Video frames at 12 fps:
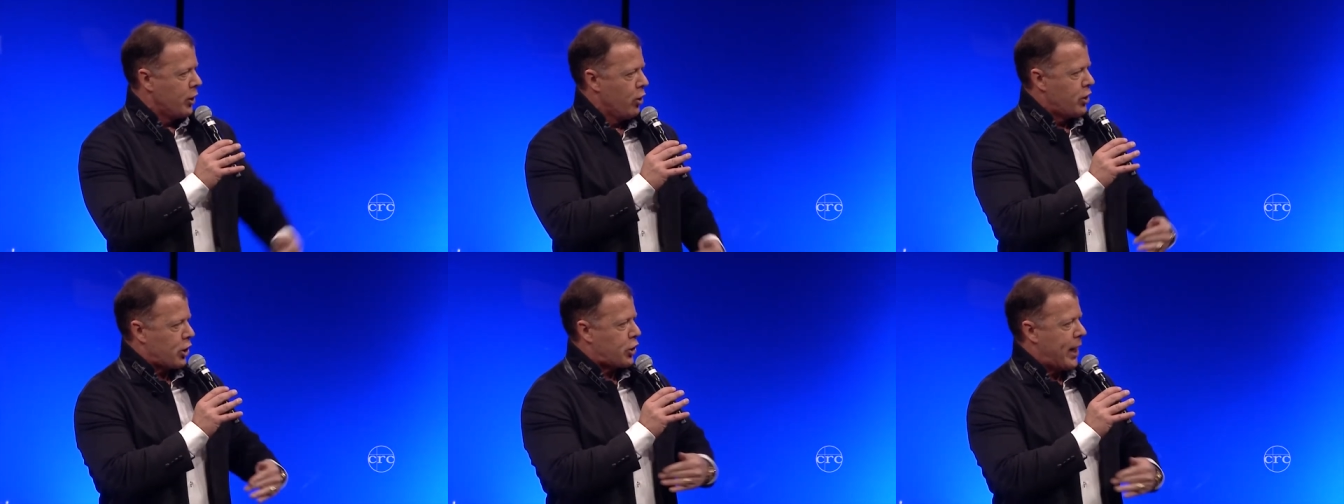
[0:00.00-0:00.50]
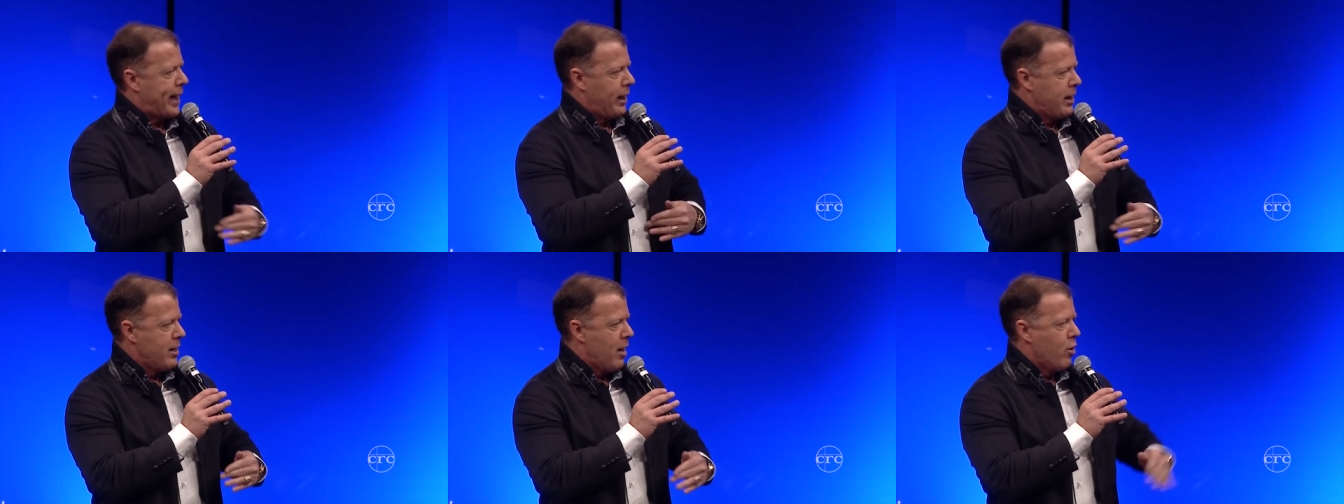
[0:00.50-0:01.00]
you just
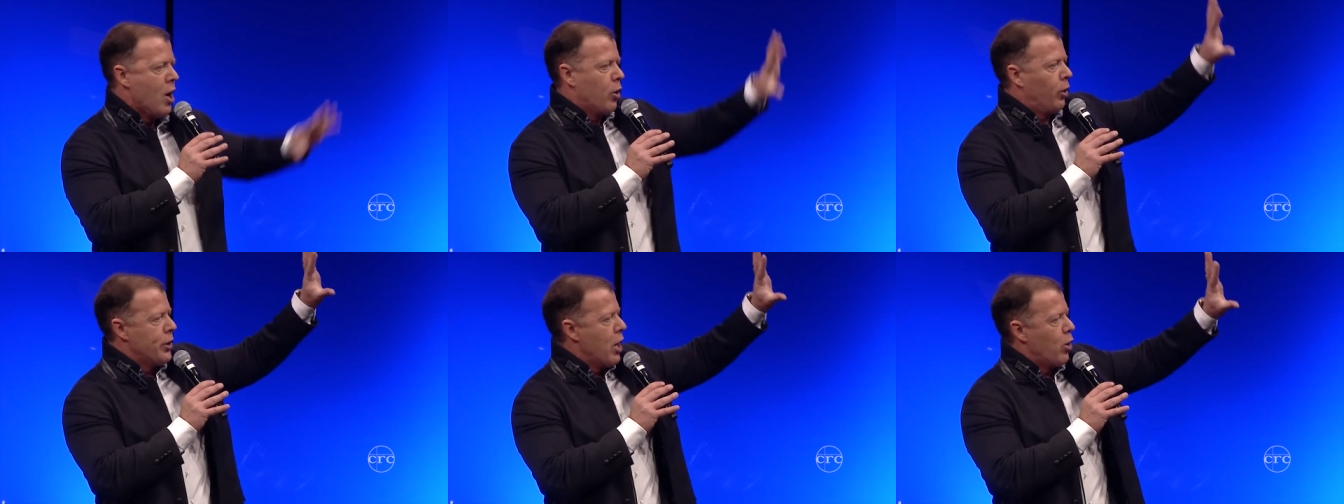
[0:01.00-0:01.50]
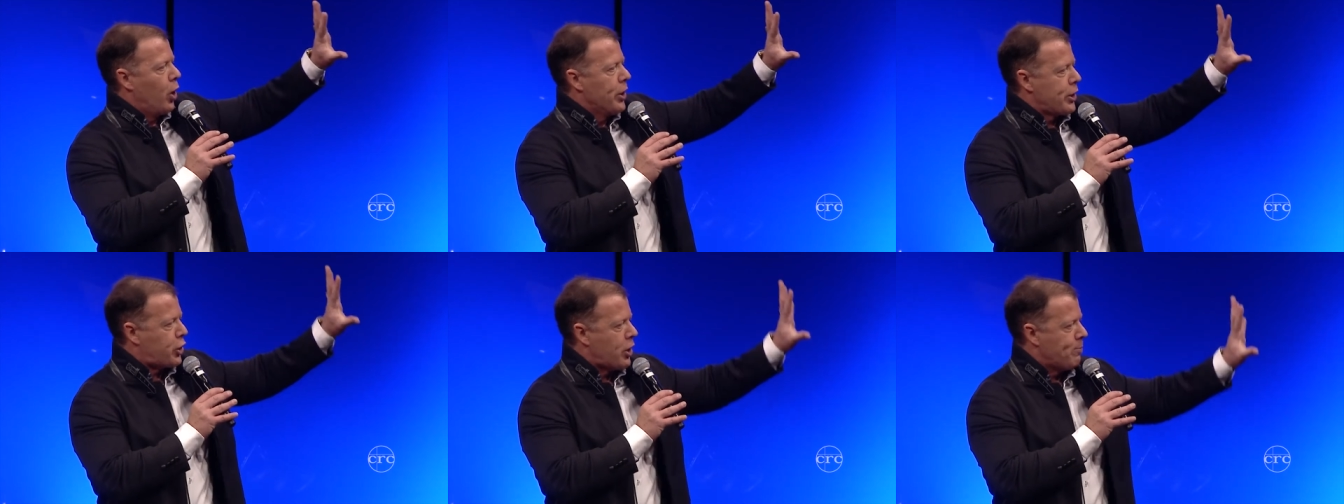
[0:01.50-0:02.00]
suddenly know, although all
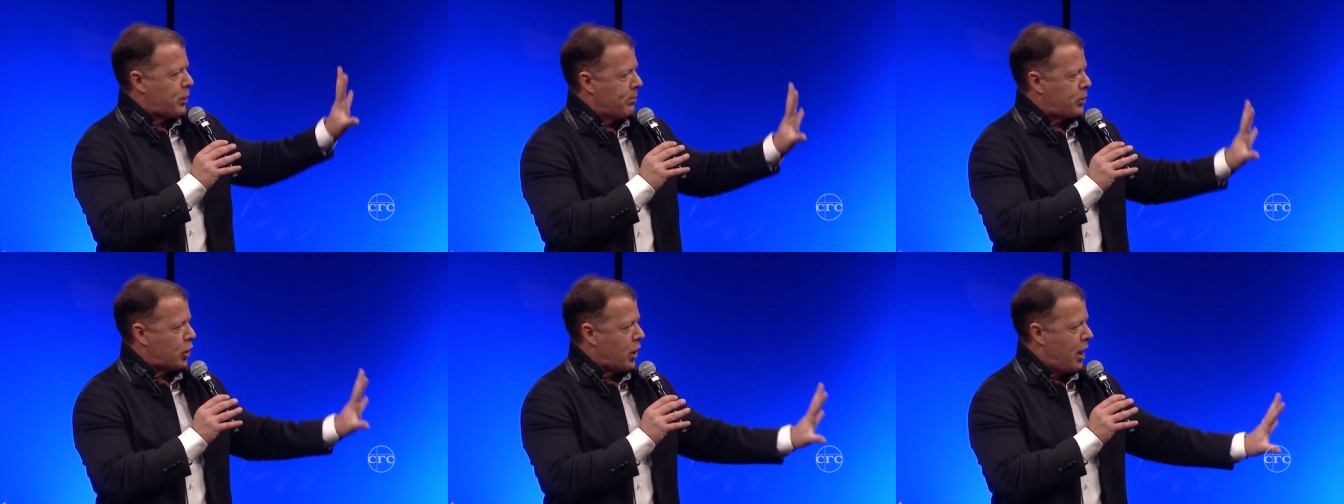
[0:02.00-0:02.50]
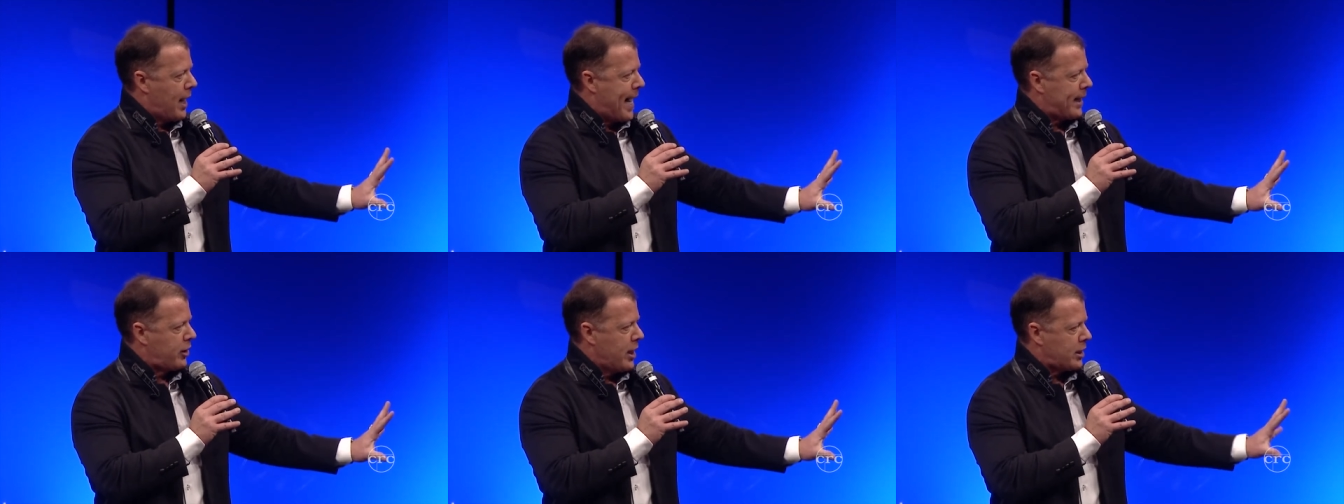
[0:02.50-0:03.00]
the symptoms are
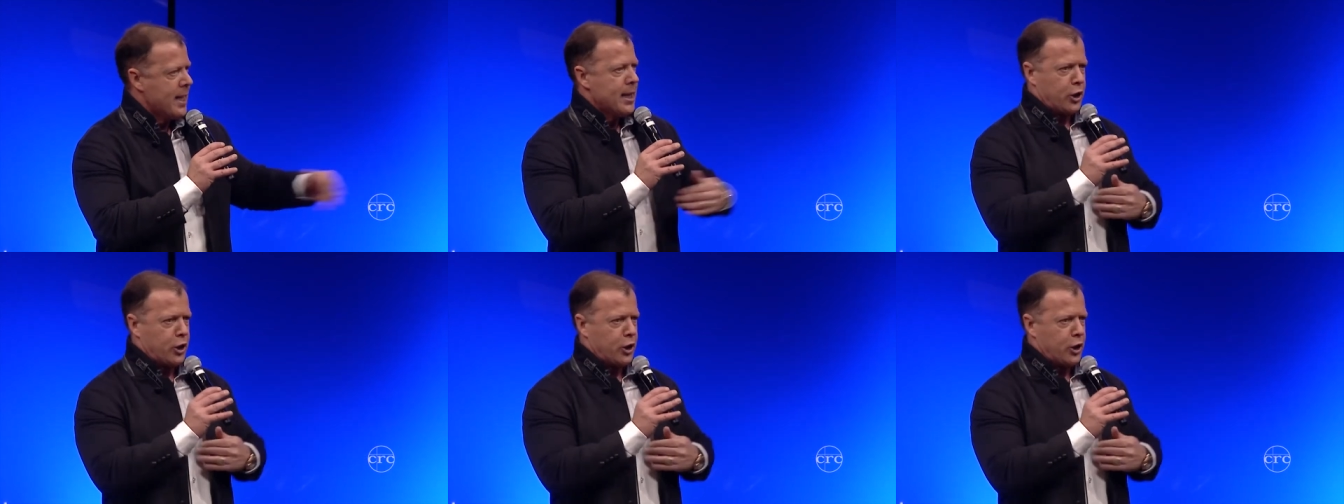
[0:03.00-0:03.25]
like this,